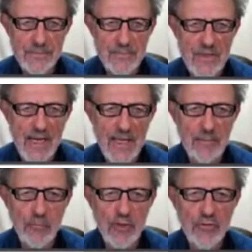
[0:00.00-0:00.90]

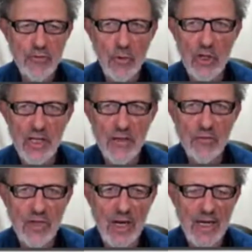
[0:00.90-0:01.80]
type, which is called
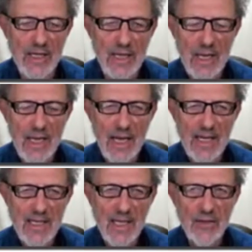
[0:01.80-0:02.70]
unsigned.
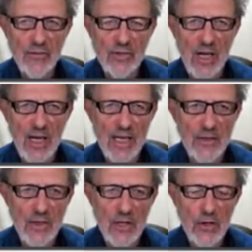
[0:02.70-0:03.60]
And in
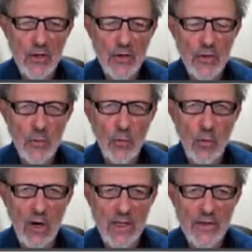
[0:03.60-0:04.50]
unsigned, you
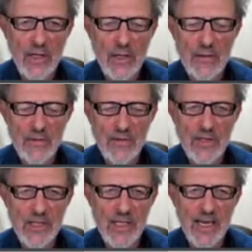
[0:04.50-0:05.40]
want
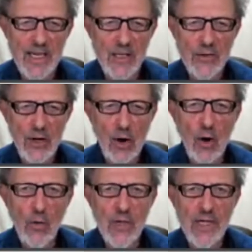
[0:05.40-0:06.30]
the data to
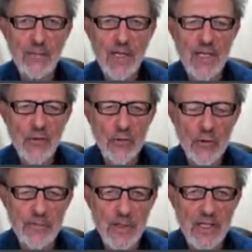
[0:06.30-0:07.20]
only be
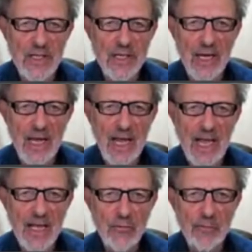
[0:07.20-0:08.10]
interpreted
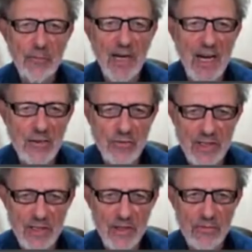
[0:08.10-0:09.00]
as
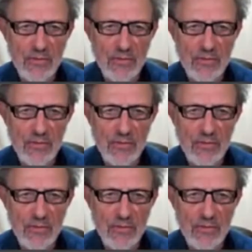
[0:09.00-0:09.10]
positive.